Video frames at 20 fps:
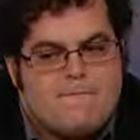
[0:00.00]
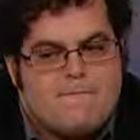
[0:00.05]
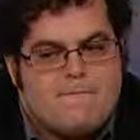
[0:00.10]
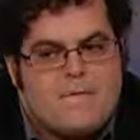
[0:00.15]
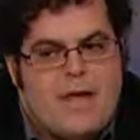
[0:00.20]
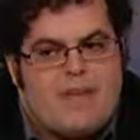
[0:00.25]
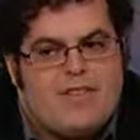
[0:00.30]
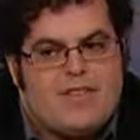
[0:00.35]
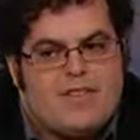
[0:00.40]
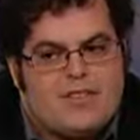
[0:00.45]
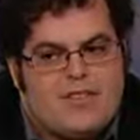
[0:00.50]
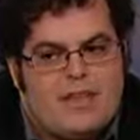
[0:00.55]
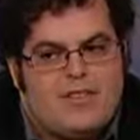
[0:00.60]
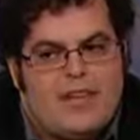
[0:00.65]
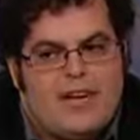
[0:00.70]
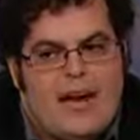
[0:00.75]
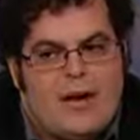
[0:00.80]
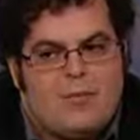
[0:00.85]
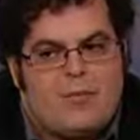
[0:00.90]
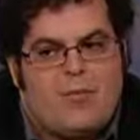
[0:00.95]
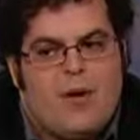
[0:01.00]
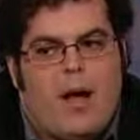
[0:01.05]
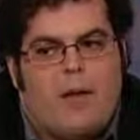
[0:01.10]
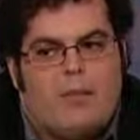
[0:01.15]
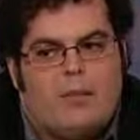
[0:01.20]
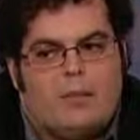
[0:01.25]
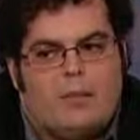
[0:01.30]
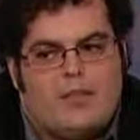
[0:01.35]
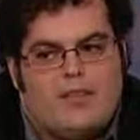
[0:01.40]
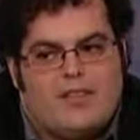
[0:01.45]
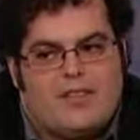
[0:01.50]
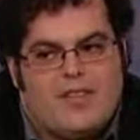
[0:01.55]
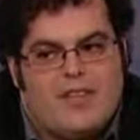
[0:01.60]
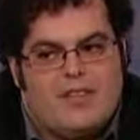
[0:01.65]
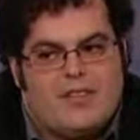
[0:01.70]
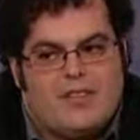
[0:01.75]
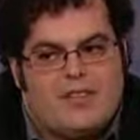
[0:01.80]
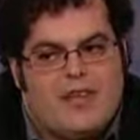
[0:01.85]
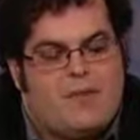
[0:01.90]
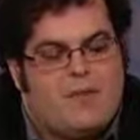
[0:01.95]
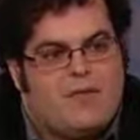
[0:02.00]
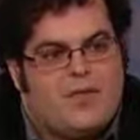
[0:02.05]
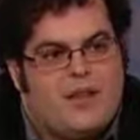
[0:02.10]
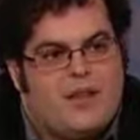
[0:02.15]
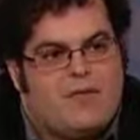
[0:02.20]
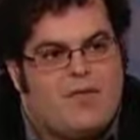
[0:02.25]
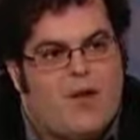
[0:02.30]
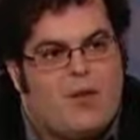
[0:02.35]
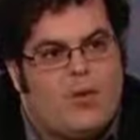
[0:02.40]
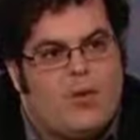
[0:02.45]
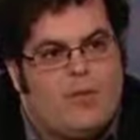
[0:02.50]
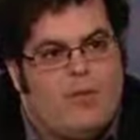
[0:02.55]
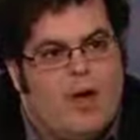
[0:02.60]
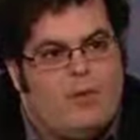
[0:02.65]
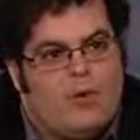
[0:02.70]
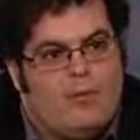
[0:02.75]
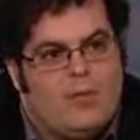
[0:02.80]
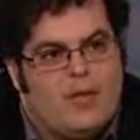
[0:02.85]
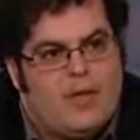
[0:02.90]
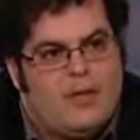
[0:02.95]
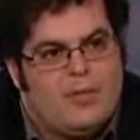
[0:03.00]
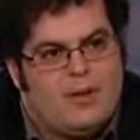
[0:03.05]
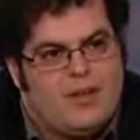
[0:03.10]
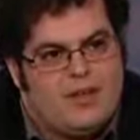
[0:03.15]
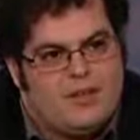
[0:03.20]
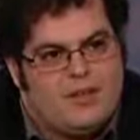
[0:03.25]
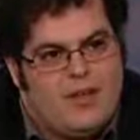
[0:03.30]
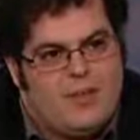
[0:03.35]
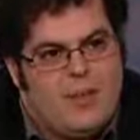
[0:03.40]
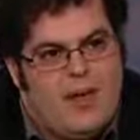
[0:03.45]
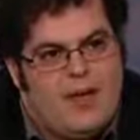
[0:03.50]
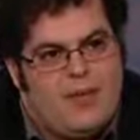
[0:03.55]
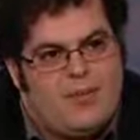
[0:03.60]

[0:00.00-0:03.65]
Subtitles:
Having said that, I'd probably say the same thing if I were in Mamma Mia because they pay